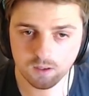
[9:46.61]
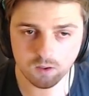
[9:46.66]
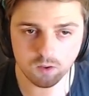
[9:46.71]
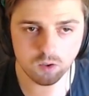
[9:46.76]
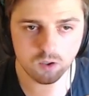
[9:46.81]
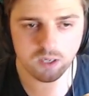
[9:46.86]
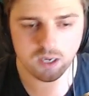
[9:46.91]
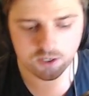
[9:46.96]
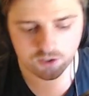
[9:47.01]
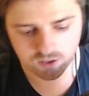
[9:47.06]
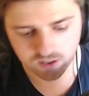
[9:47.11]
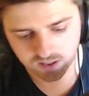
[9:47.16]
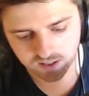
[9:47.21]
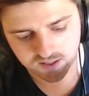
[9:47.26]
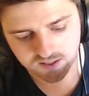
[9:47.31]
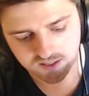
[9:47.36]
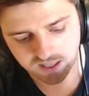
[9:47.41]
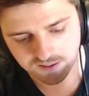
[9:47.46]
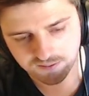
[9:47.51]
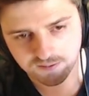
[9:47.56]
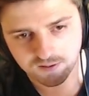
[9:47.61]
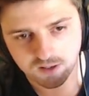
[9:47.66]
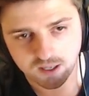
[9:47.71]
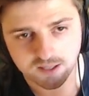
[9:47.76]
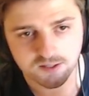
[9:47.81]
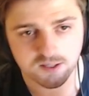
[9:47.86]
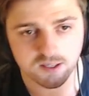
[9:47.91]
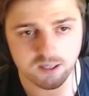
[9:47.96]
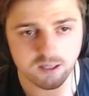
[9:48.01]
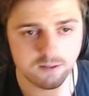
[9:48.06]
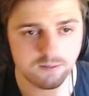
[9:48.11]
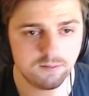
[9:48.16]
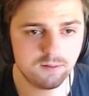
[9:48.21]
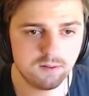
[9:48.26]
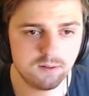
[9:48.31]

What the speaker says: or actually, let's say Flight Centre.